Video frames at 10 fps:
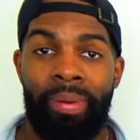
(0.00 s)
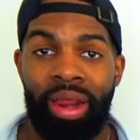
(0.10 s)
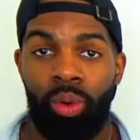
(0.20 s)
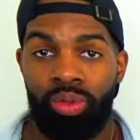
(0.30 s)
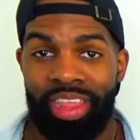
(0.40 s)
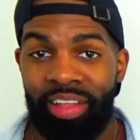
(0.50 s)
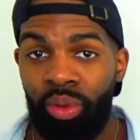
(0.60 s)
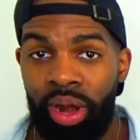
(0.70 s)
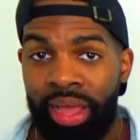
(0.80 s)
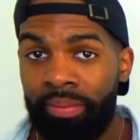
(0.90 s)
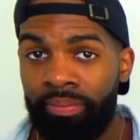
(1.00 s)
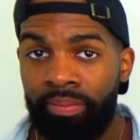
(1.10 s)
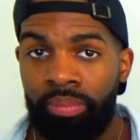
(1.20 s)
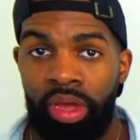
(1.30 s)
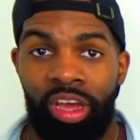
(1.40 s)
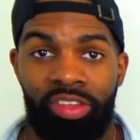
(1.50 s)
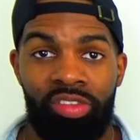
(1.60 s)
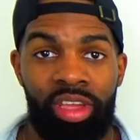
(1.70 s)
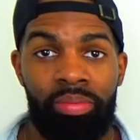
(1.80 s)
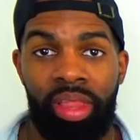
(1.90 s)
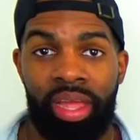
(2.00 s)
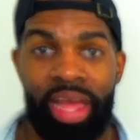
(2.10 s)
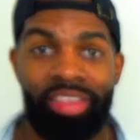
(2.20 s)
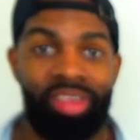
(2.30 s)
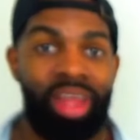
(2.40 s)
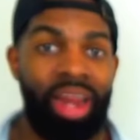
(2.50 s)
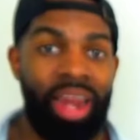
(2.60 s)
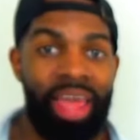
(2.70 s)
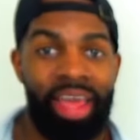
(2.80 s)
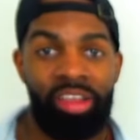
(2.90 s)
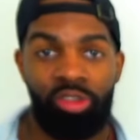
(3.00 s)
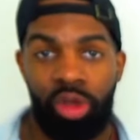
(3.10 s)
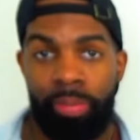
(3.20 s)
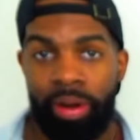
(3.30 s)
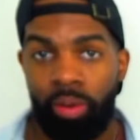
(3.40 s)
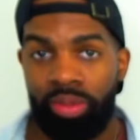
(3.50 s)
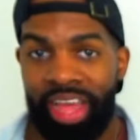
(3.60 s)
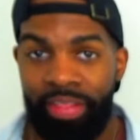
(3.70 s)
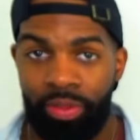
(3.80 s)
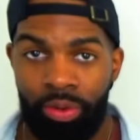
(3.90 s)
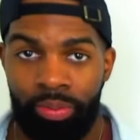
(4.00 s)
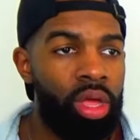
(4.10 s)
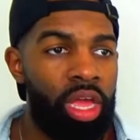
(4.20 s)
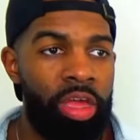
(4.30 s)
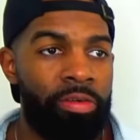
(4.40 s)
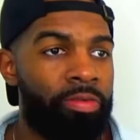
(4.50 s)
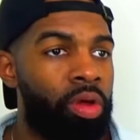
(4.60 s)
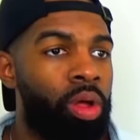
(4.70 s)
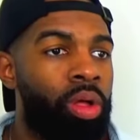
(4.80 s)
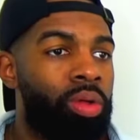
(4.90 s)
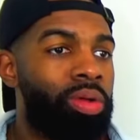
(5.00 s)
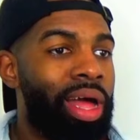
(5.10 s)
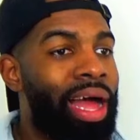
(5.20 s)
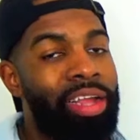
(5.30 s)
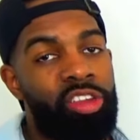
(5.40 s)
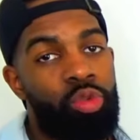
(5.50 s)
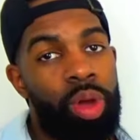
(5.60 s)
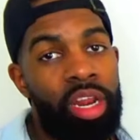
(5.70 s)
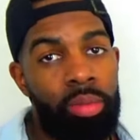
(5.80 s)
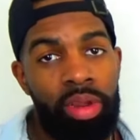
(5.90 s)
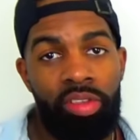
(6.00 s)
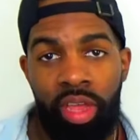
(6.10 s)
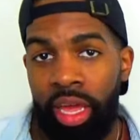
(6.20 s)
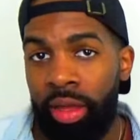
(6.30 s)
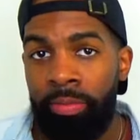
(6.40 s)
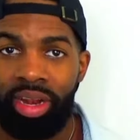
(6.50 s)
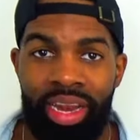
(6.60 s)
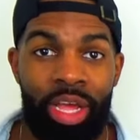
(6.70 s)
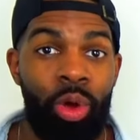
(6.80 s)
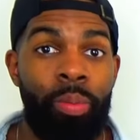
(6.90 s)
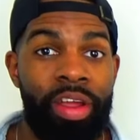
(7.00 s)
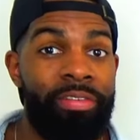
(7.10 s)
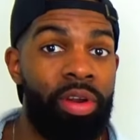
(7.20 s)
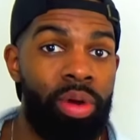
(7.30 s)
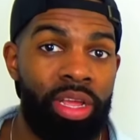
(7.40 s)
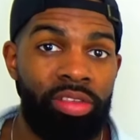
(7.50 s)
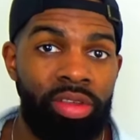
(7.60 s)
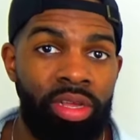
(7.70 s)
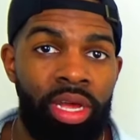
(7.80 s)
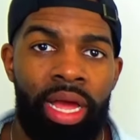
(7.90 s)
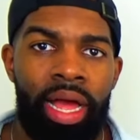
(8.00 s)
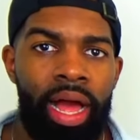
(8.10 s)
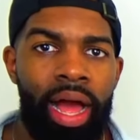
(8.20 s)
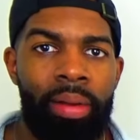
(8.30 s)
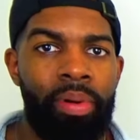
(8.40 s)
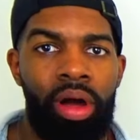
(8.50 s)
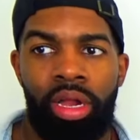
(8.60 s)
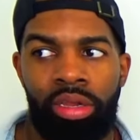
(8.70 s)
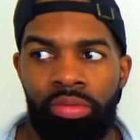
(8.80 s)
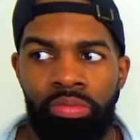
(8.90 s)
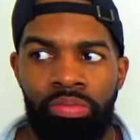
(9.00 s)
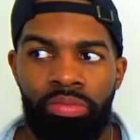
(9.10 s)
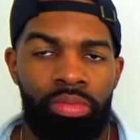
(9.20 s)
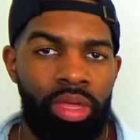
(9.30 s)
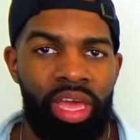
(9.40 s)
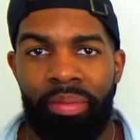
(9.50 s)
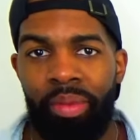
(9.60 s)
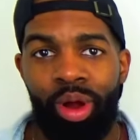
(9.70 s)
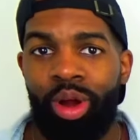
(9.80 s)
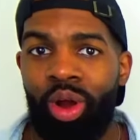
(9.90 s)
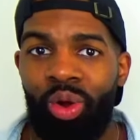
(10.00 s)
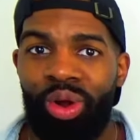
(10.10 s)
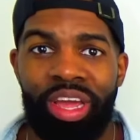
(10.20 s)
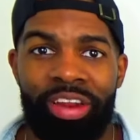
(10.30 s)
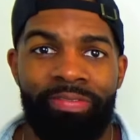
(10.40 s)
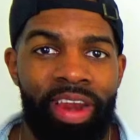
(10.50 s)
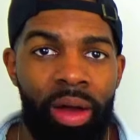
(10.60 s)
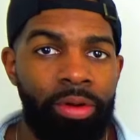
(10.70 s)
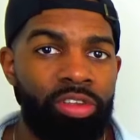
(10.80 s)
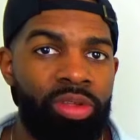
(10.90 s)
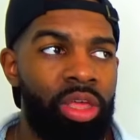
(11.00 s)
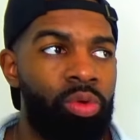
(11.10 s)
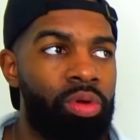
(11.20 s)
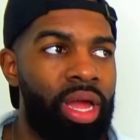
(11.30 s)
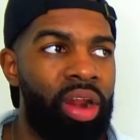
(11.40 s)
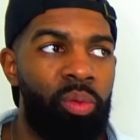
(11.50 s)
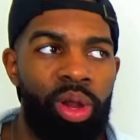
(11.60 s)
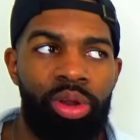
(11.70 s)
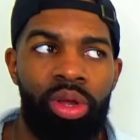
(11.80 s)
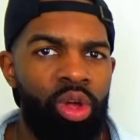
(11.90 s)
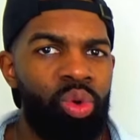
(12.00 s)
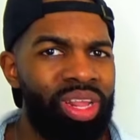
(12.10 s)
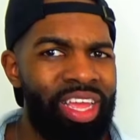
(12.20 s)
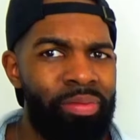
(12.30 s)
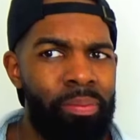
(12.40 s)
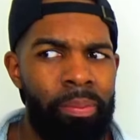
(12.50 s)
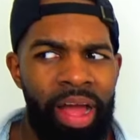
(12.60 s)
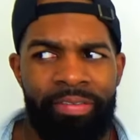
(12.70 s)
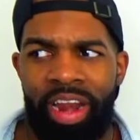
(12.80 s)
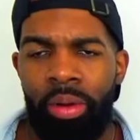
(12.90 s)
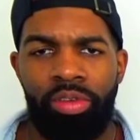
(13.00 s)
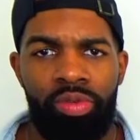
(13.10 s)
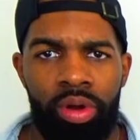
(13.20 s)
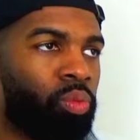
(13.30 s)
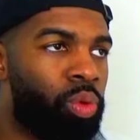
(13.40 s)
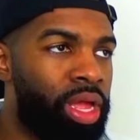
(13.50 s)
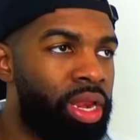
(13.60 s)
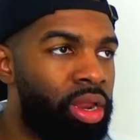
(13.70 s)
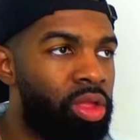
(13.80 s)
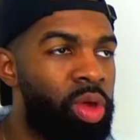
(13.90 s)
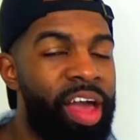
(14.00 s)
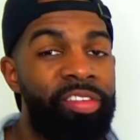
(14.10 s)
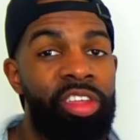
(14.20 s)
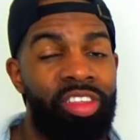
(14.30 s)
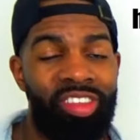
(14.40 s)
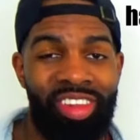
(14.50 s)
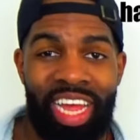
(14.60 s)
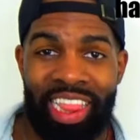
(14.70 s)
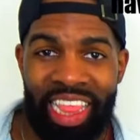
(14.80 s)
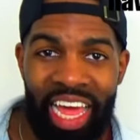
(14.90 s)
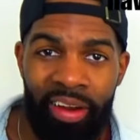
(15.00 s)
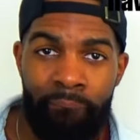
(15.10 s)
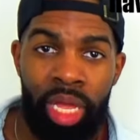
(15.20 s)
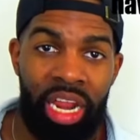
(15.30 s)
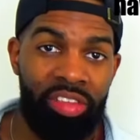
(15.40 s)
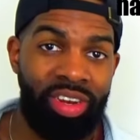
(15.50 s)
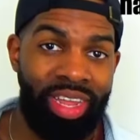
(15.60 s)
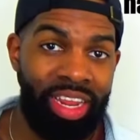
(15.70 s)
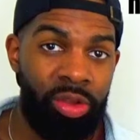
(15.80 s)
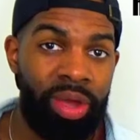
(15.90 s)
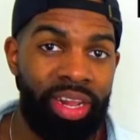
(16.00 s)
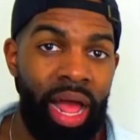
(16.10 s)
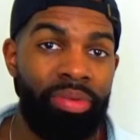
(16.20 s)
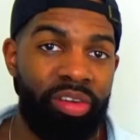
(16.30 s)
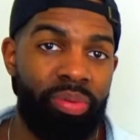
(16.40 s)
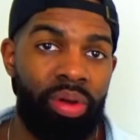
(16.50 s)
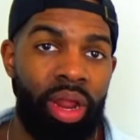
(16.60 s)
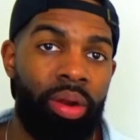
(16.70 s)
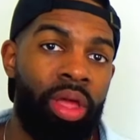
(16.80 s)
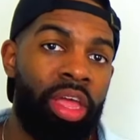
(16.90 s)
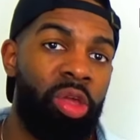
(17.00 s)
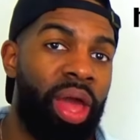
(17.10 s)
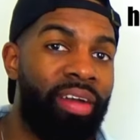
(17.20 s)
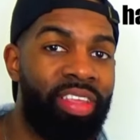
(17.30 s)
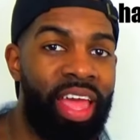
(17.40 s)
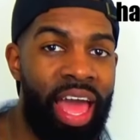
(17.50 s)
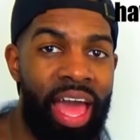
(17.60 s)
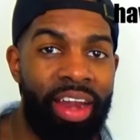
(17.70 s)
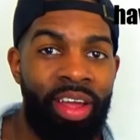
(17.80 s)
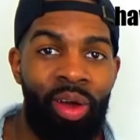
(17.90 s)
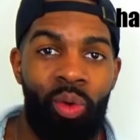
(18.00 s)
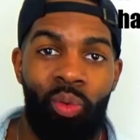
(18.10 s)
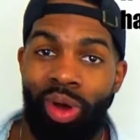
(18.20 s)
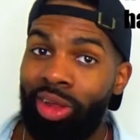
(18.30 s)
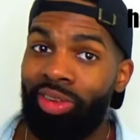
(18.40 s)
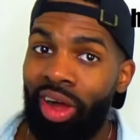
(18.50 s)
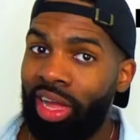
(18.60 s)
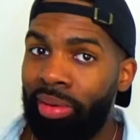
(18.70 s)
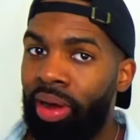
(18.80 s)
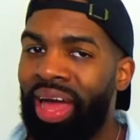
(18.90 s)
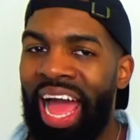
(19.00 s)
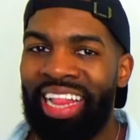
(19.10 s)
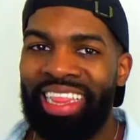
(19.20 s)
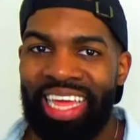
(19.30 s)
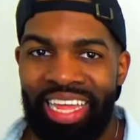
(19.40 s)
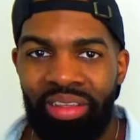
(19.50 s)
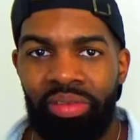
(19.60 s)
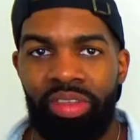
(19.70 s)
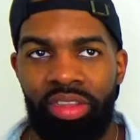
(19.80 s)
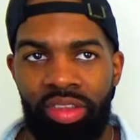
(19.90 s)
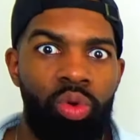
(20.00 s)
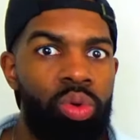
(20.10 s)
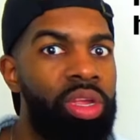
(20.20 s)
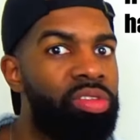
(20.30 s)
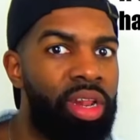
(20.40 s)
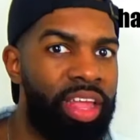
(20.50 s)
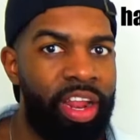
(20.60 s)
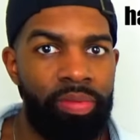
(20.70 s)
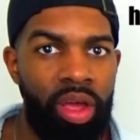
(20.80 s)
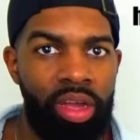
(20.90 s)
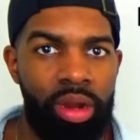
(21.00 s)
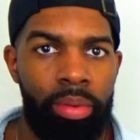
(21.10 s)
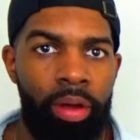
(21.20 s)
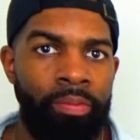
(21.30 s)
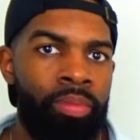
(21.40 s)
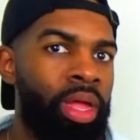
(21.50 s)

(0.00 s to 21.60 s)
preguntándole is the same thing as le estoy preguntando. If I just randomly say le compré flores, I bought him, her, or it flowers, you would kind of wonder, who did he buy flowers for? When you have sentences like that, and it's an indirect object pronoun, you have to add what you're talking about at the end of the sentence. Who is the lady I'm talking about?